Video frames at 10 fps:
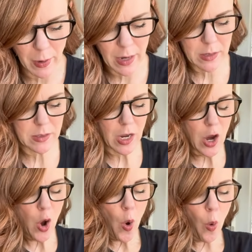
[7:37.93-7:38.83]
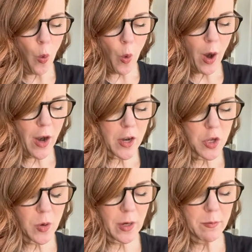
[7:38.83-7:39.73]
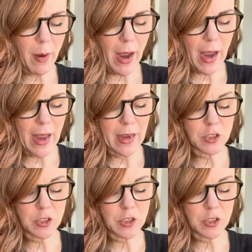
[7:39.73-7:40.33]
pans. Or you can buy